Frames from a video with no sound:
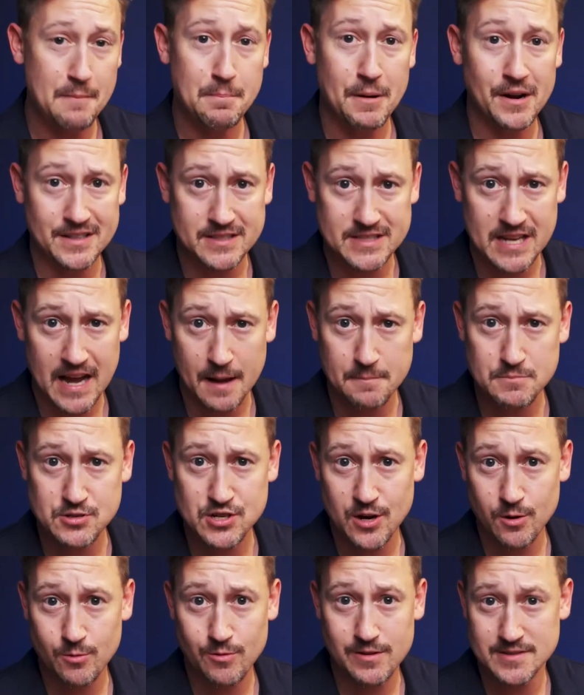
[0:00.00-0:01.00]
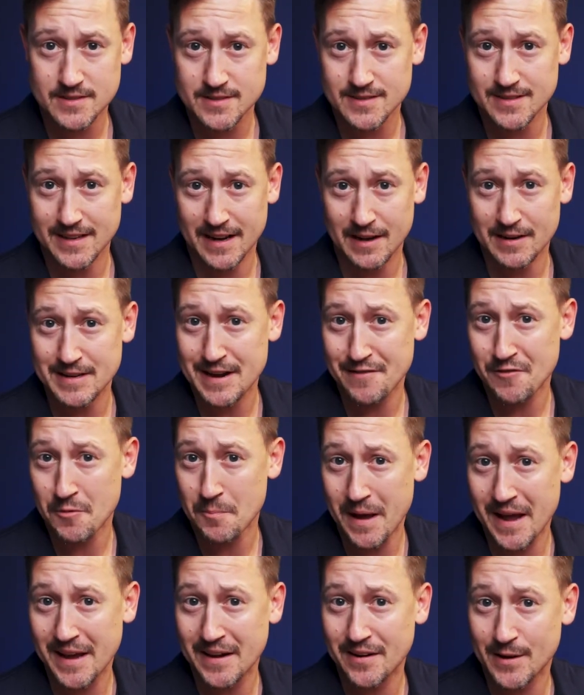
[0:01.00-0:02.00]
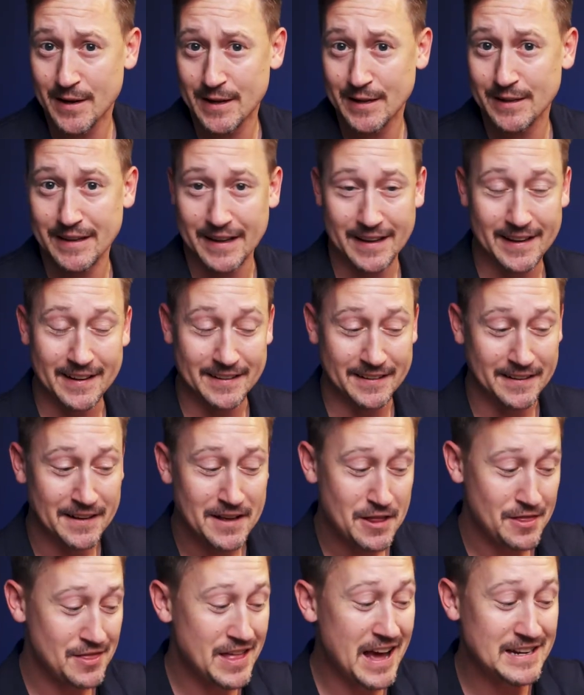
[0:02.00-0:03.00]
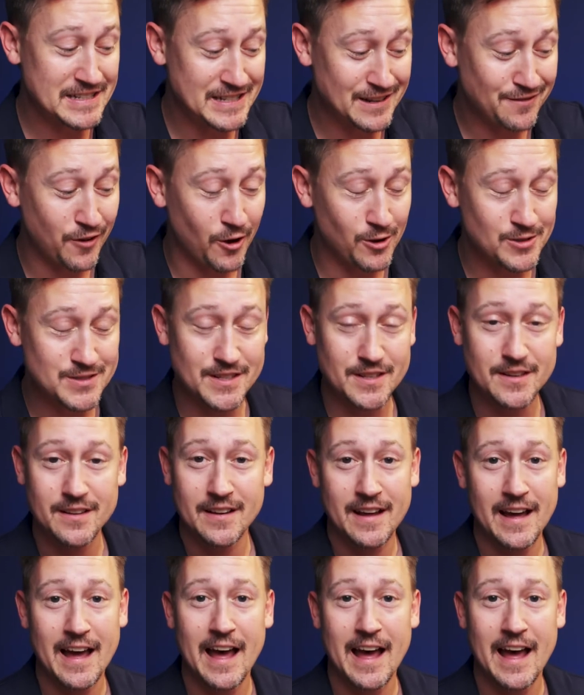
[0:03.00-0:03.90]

I bought a timeshare once and I never paid on it, and that defaulted.